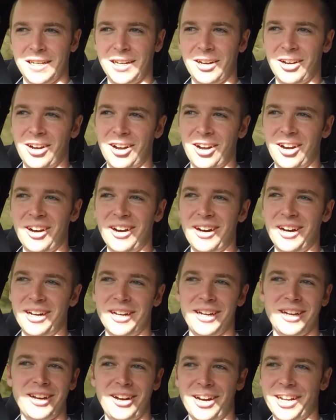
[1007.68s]
Oh,
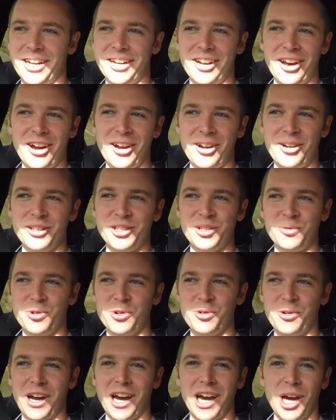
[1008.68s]
I don't know. It's a
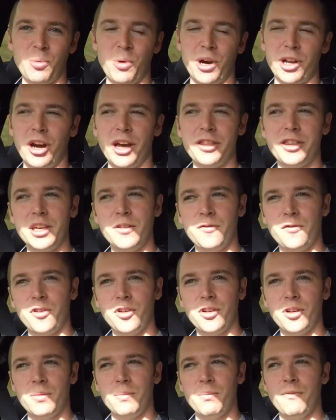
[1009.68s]
real hard one. I think
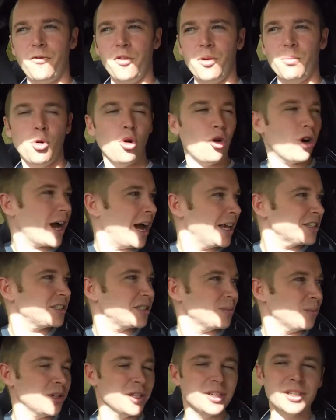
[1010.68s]
for, for more
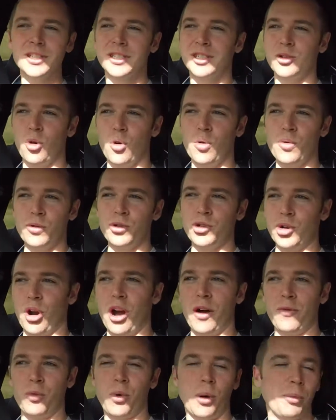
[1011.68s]
customers, all-wheel
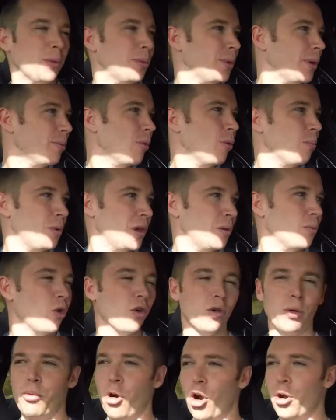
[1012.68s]
drive would probably would be
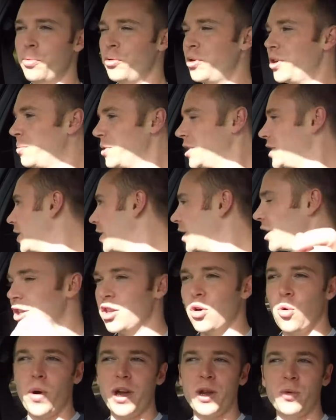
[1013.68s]
more appropriate, mm-hmm. particularly in
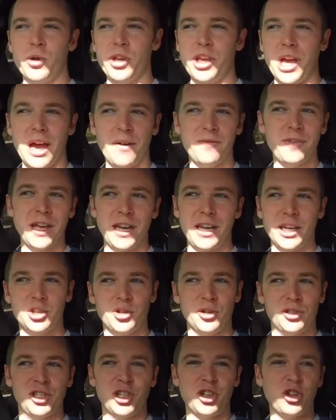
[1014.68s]
the wet where you have that
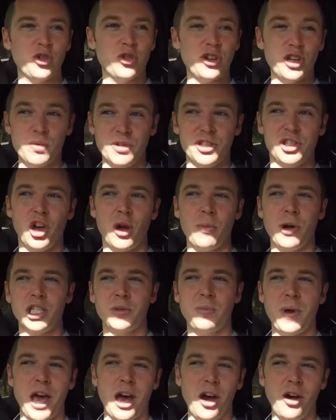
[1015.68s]
extra security with so
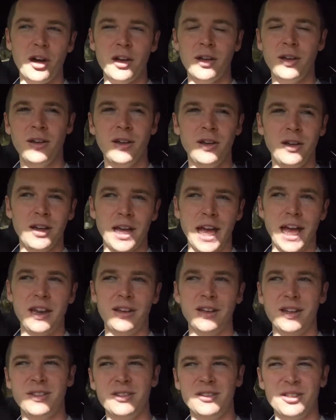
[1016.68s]
much power. Mm-hmm.
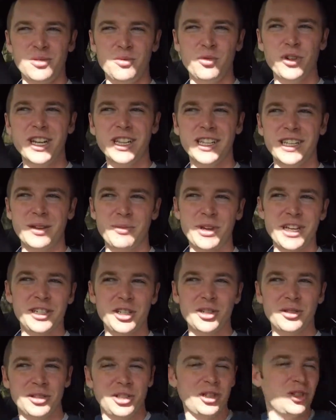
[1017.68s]
And really, I mean,
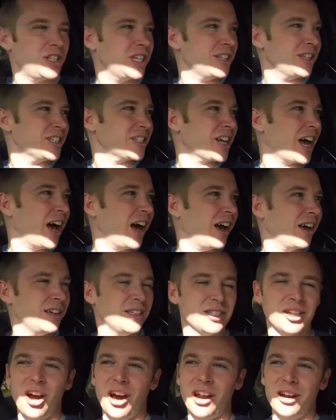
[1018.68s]
do you, do you think this car
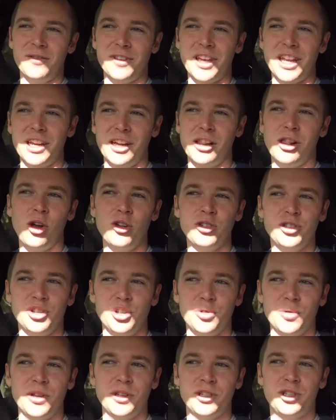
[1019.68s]
is kind of getting close
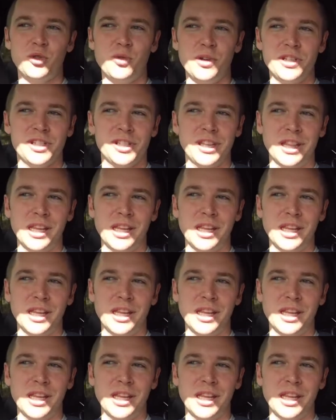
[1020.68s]
to it, to its